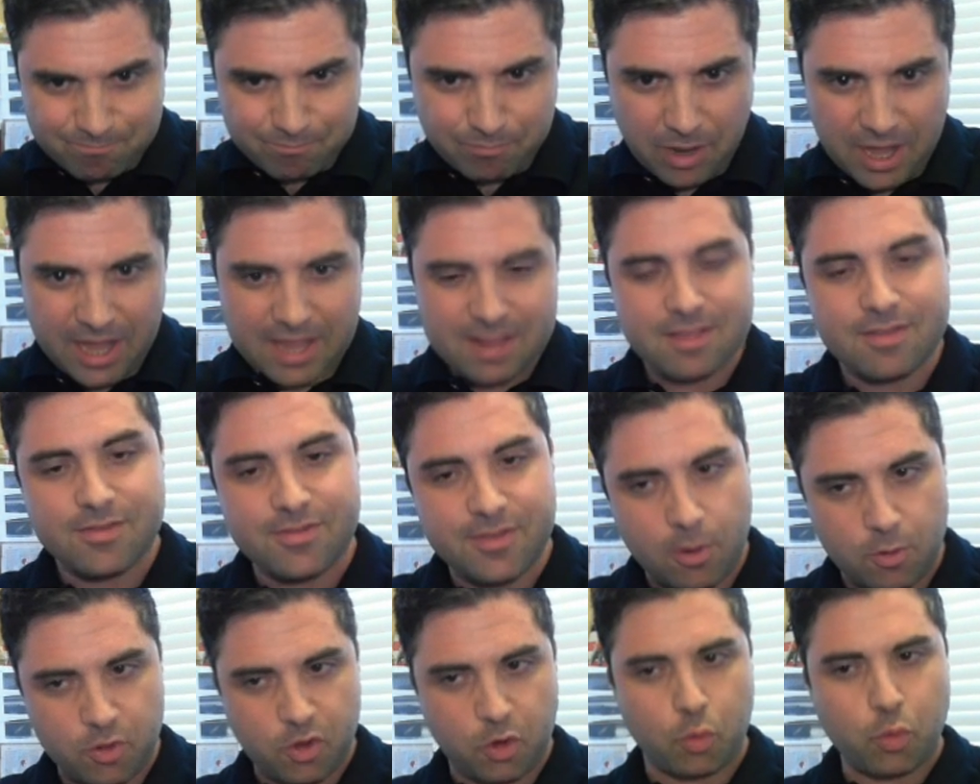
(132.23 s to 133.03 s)
But
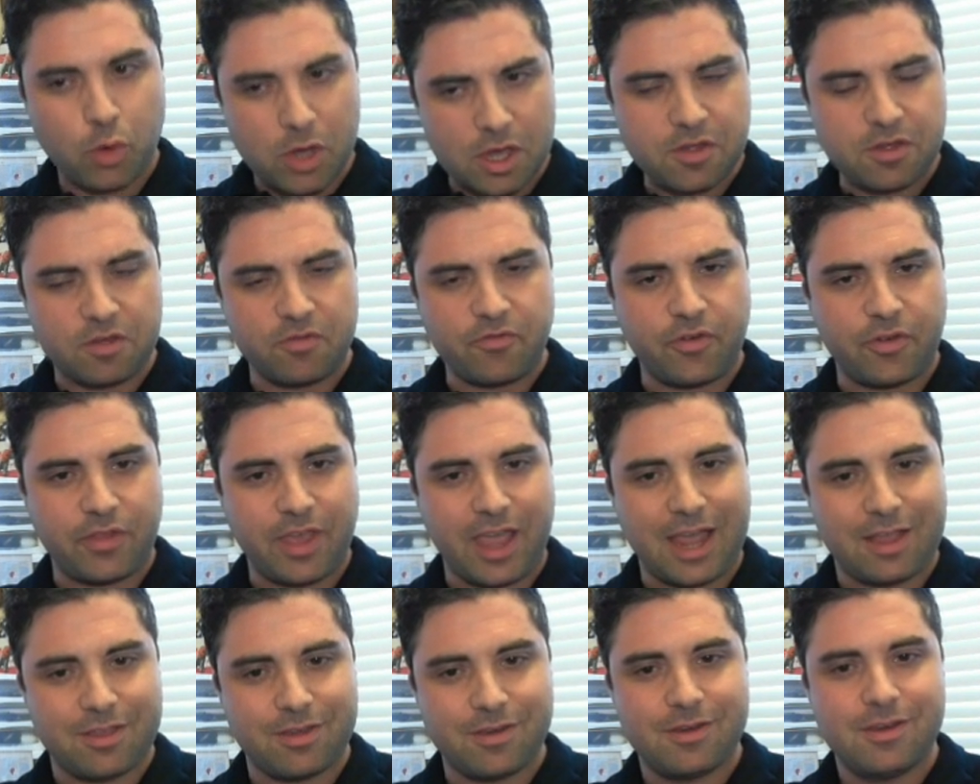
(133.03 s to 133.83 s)
there's a reason for
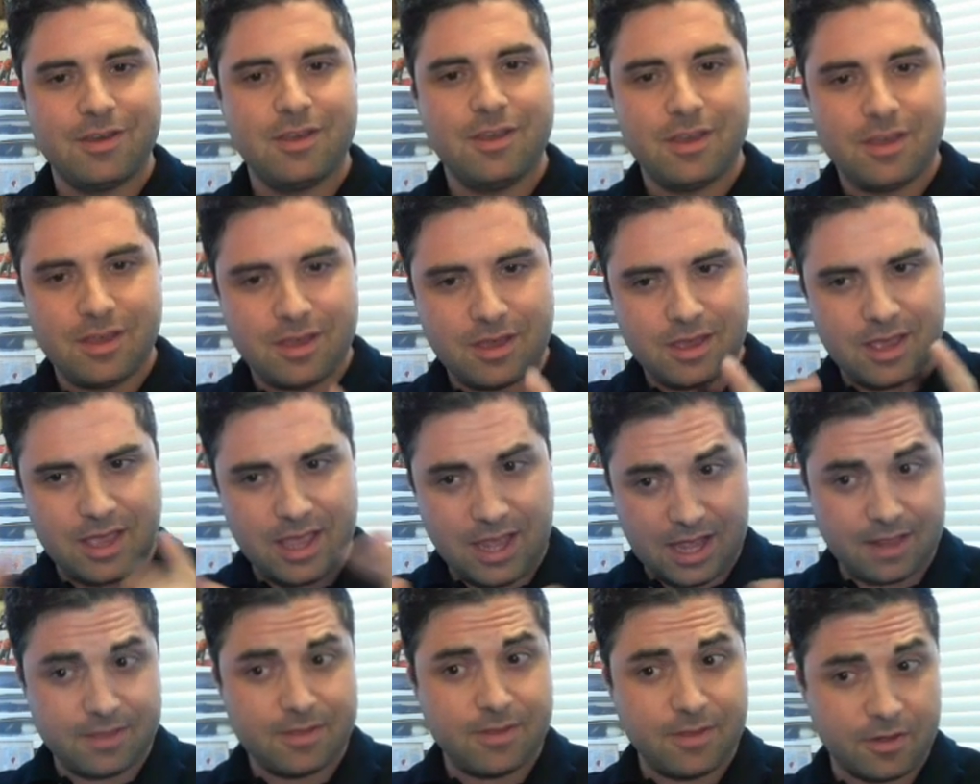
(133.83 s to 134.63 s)
that,
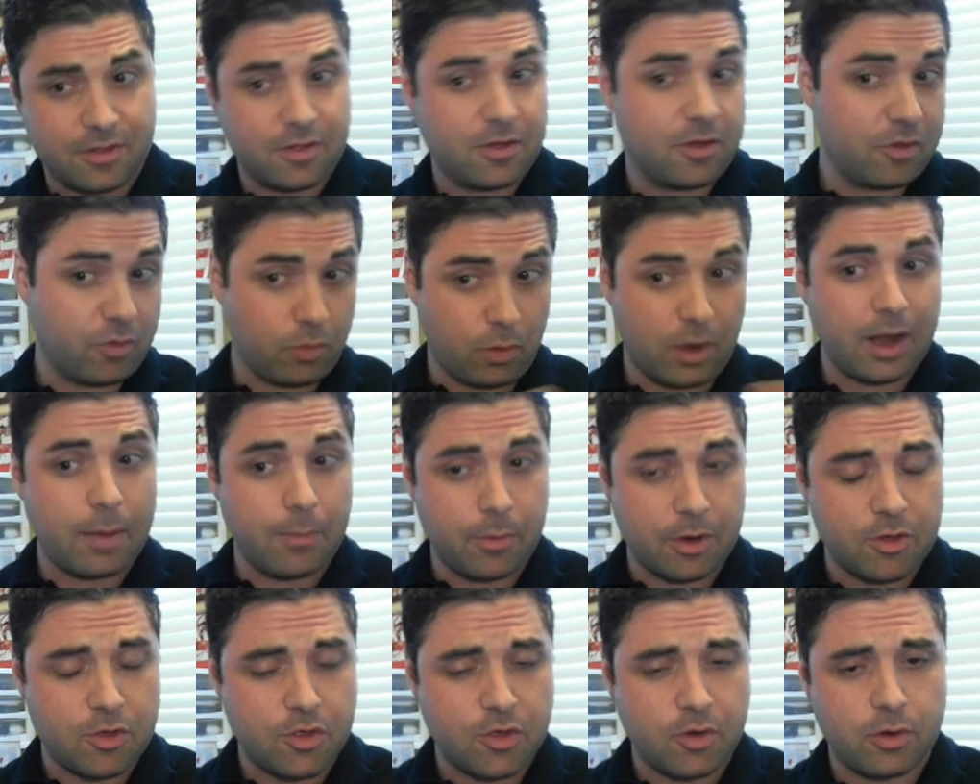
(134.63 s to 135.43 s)
and this is what
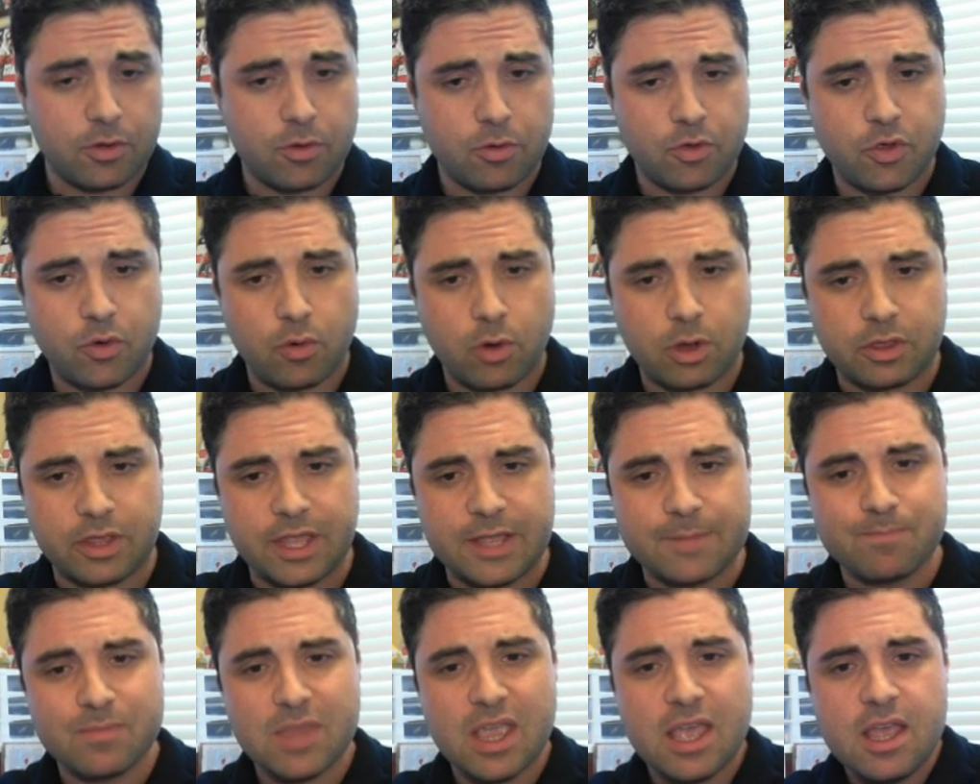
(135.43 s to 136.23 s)
I'm going to show you
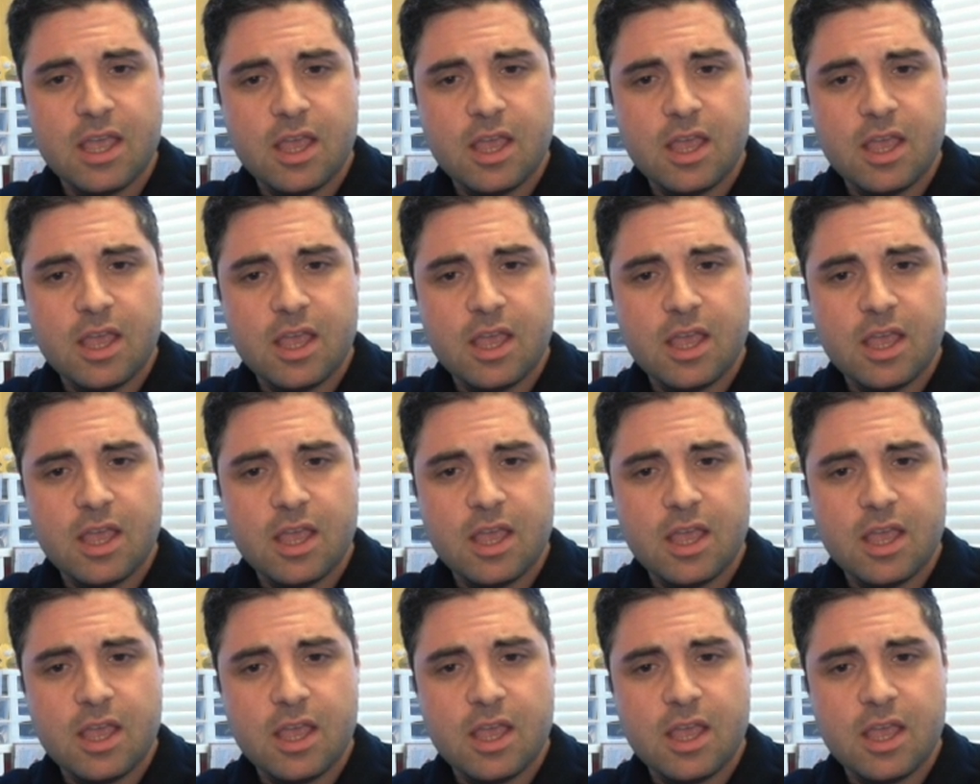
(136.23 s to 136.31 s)
shortly.